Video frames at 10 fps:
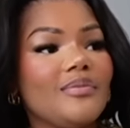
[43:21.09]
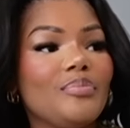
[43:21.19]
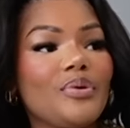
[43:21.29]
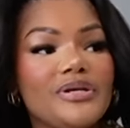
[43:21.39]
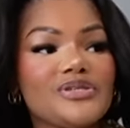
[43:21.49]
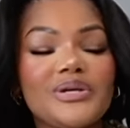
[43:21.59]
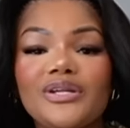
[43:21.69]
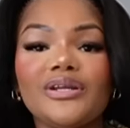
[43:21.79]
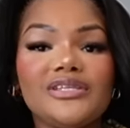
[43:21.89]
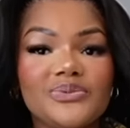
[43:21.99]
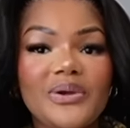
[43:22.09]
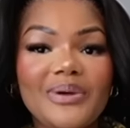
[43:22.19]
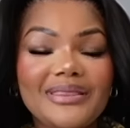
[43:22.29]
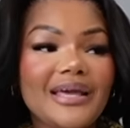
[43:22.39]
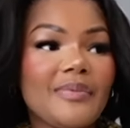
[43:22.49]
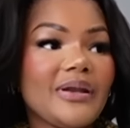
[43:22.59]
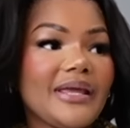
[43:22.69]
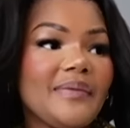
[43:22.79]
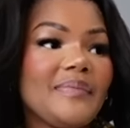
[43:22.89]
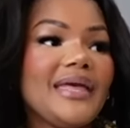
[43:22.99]
Mpo is already on his way. One thing about
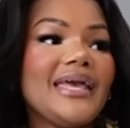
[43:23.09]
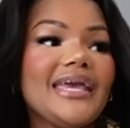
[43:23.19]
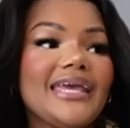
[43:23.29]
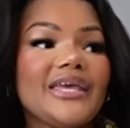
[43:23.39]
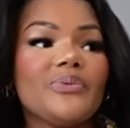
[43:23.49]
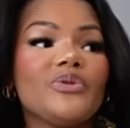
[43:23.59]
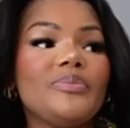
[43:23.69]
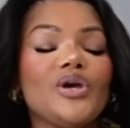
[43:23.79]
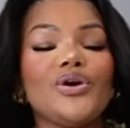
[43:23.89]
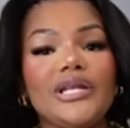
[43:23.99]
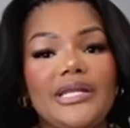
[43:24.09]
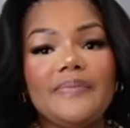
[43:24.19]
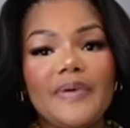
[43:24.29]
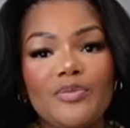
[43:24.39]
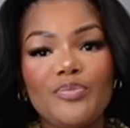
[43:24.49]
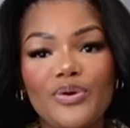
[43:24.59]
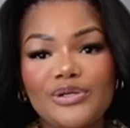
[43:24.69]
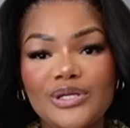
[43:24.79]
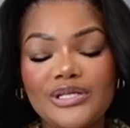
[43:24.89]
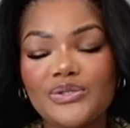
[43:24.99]
him, he will be early. But Mpo
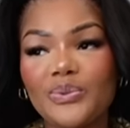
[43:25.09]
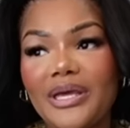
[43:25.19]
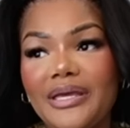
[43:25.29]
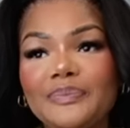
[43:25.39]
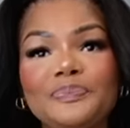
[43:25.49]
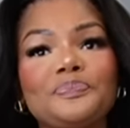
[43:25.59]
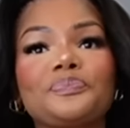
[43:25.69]
is on his way.